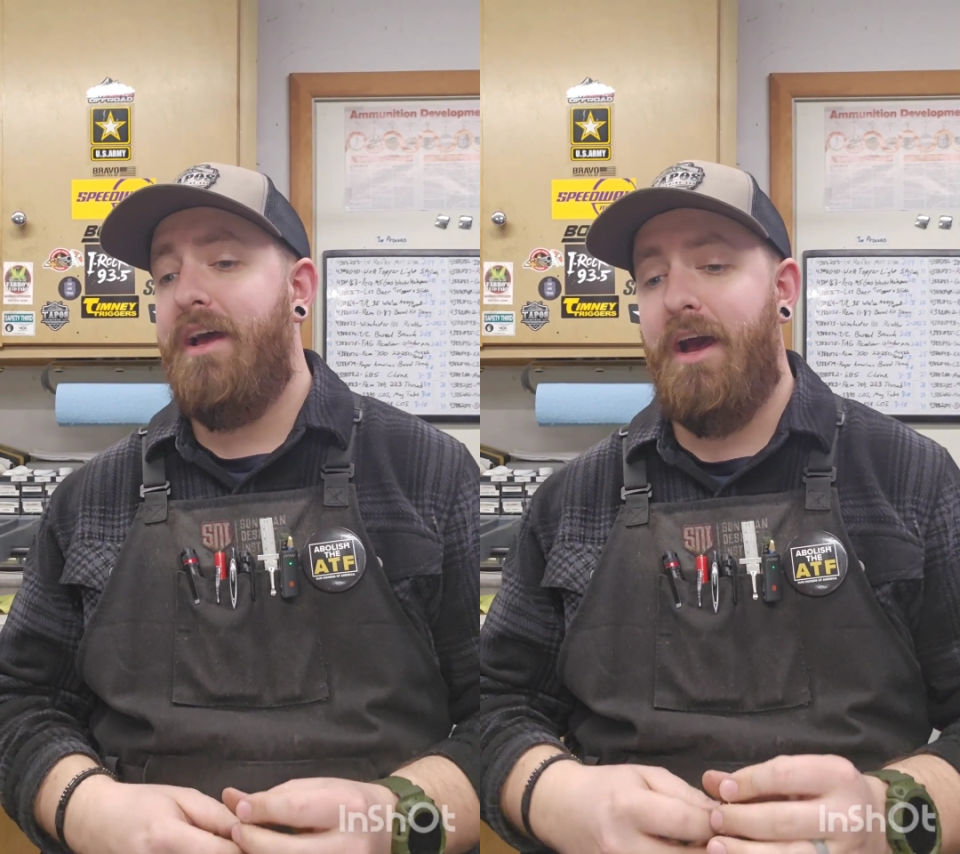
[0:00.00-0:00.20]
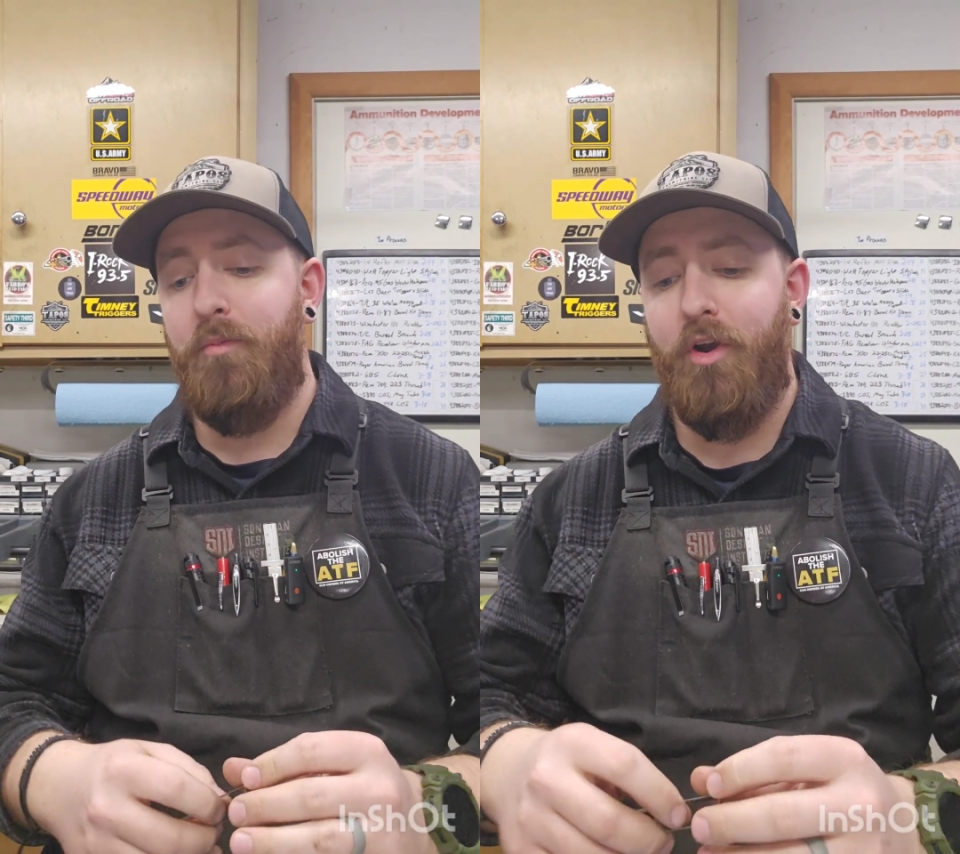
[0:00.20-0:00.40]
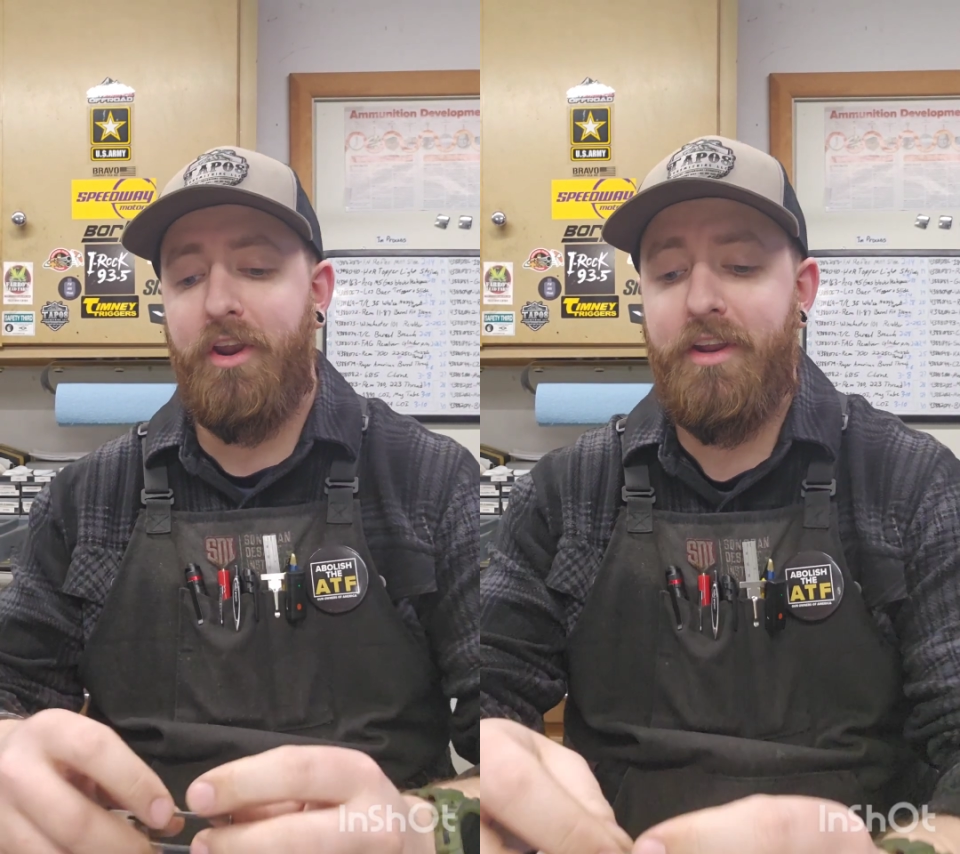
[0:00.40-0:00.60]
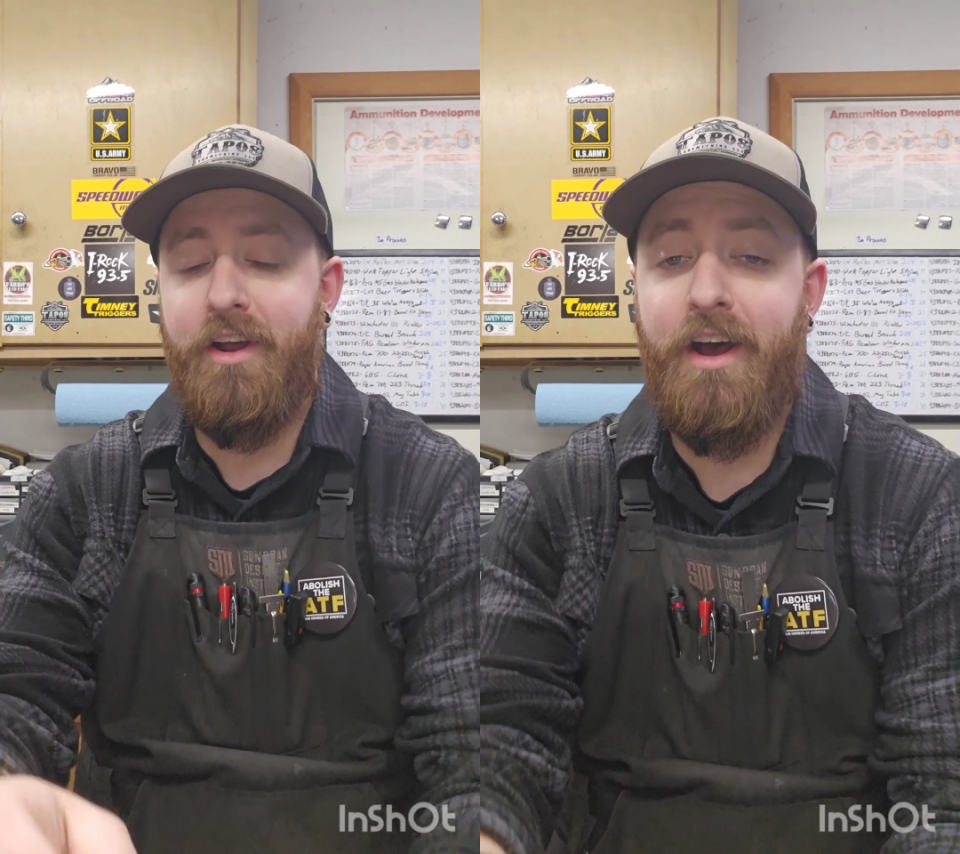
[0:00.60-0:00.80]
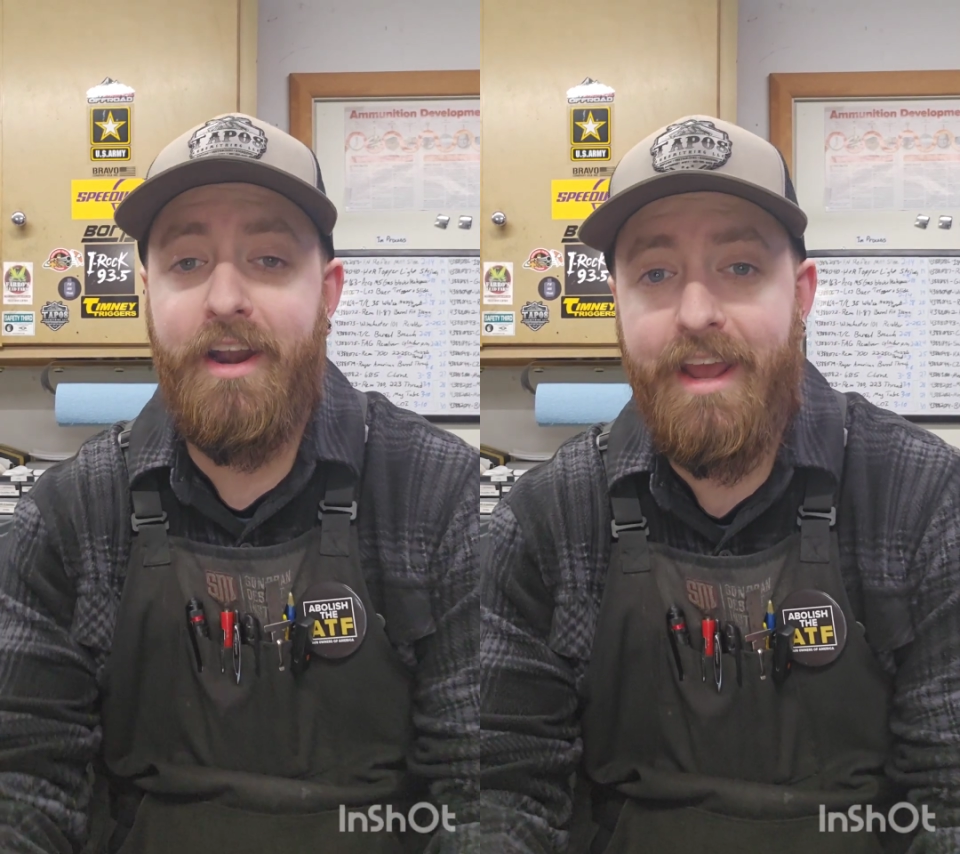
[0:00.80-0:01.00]
I'm working
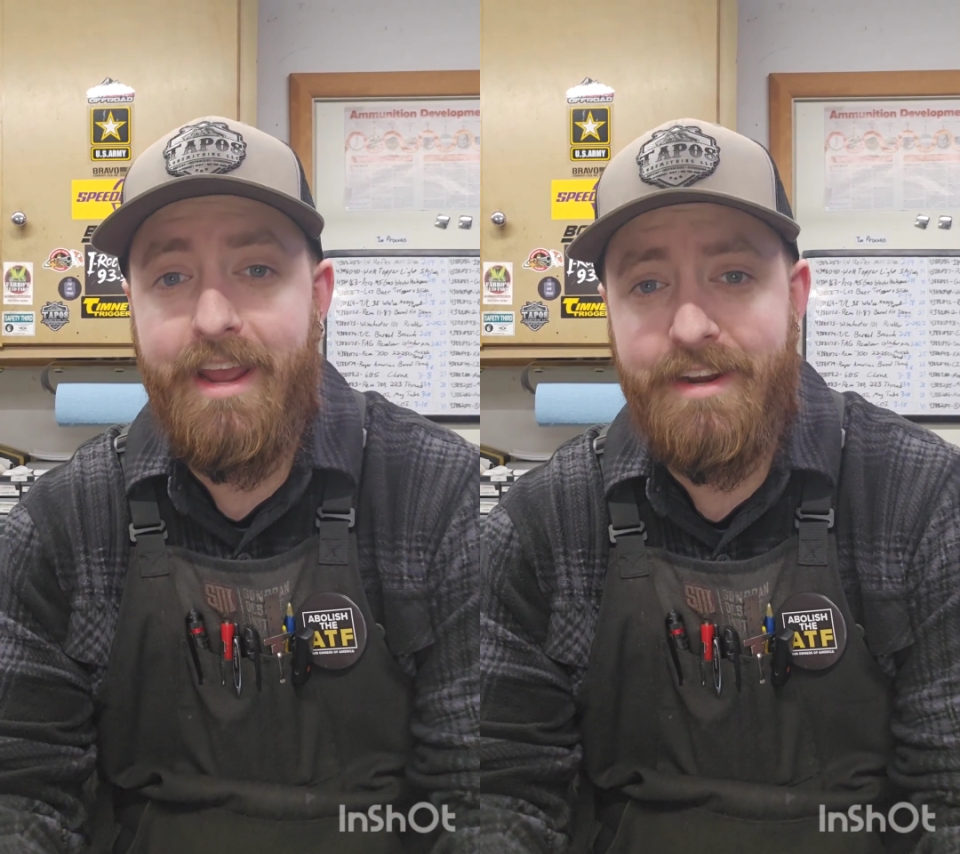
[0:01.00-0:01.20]
on a